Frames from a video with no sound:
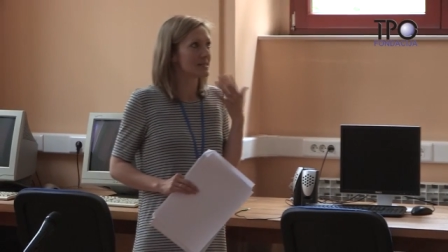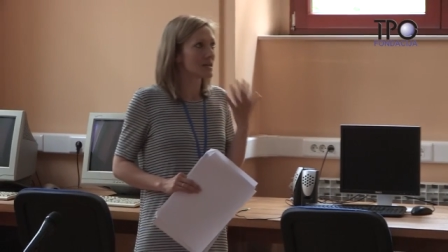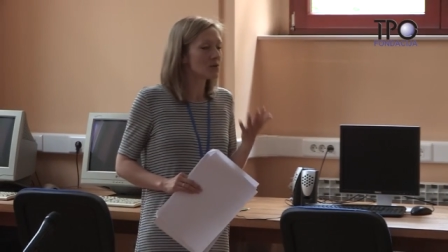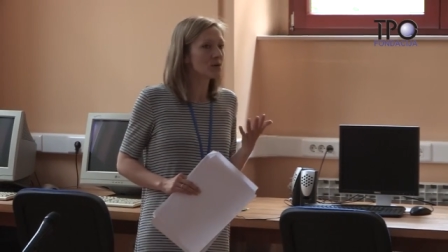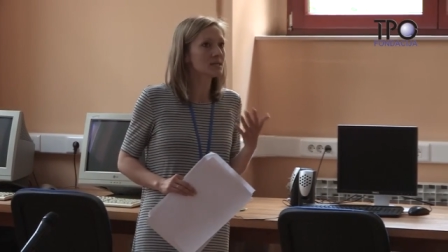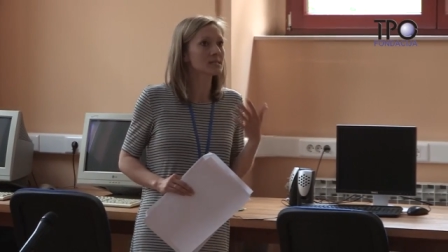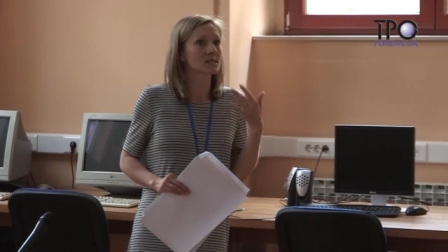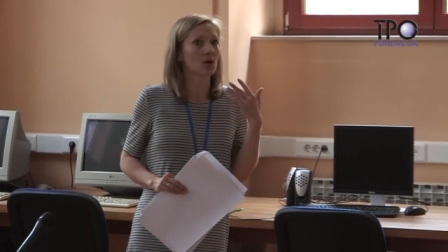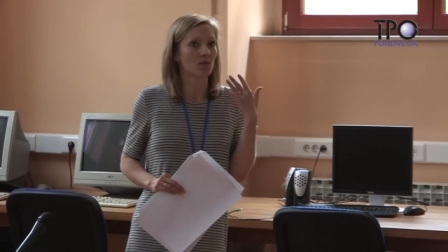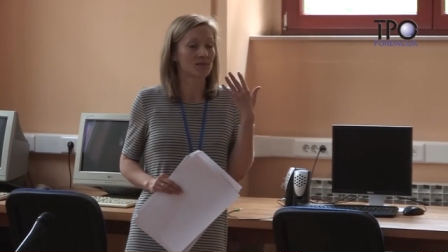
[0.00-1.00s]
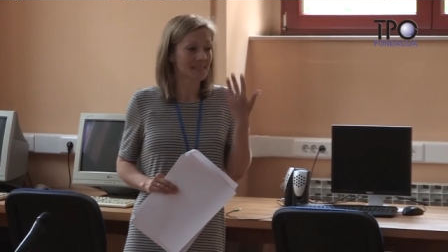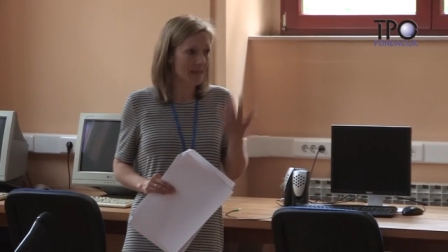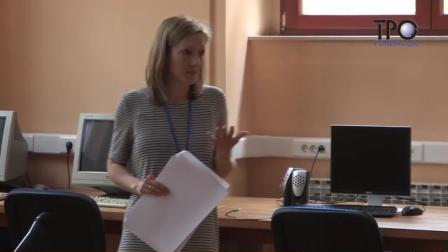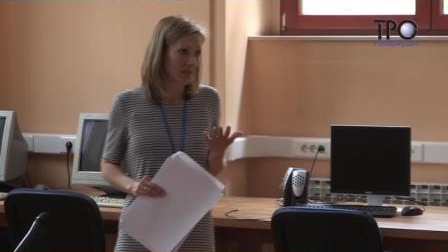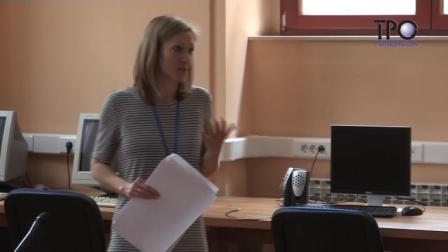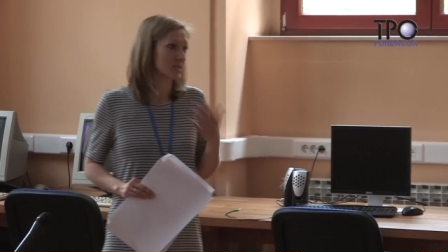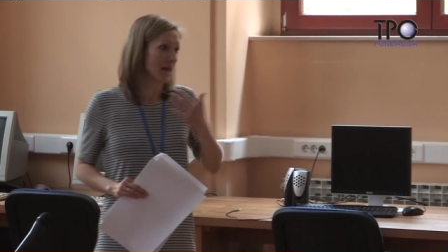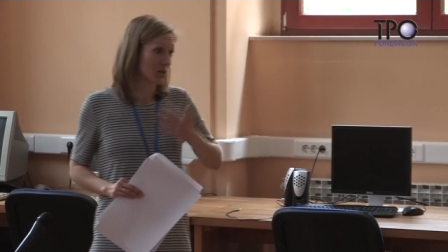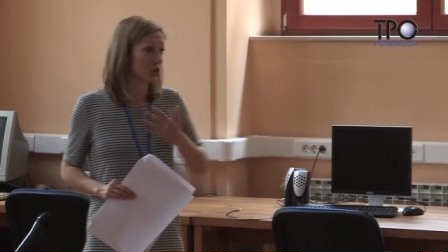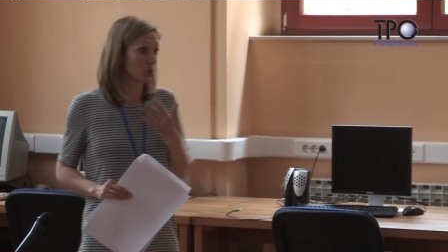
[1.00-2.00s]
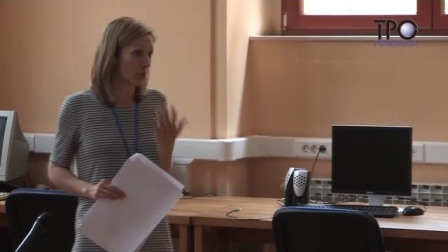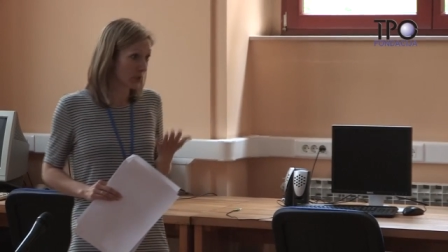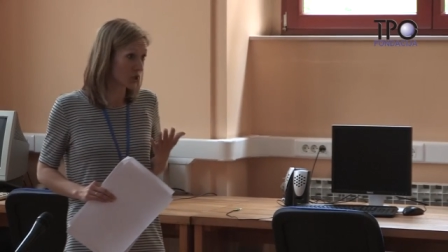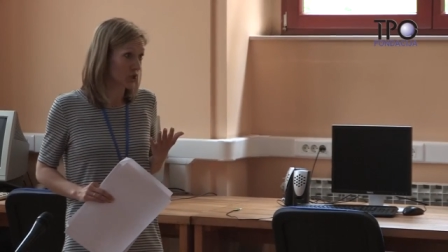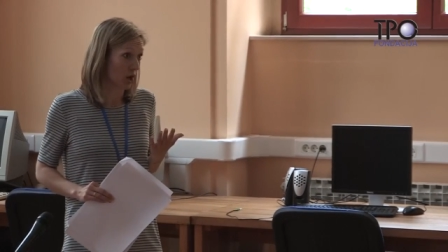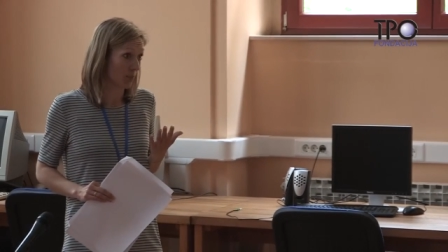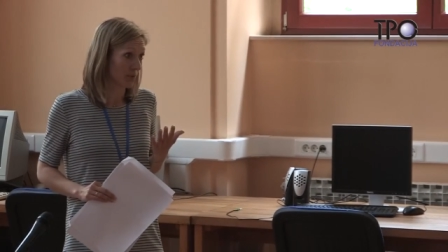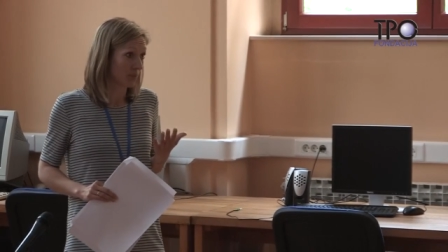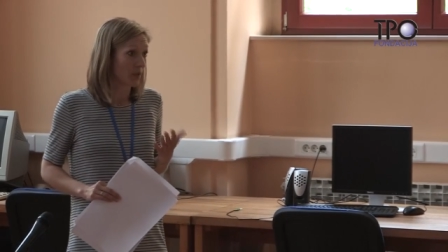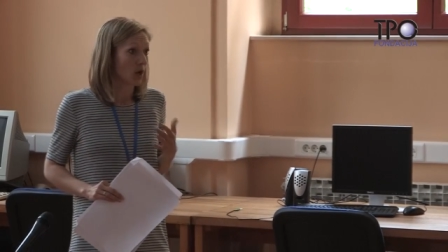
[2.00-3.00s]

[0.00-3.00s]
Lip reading: a series of seminars, actually workshop,